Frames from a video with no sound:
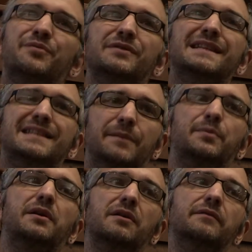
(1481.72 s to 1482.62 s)
pretty
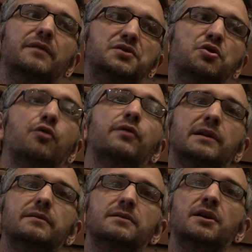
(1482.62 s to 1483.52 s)
typical of a
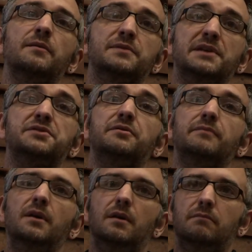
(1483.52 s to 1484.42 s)
touring type
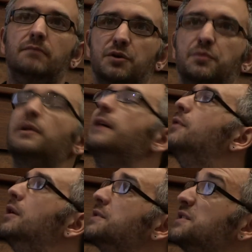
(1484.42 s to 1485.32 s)
system. Multiple
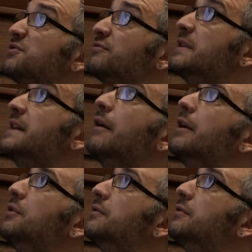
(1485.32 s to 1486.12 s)
networks, there's 3 going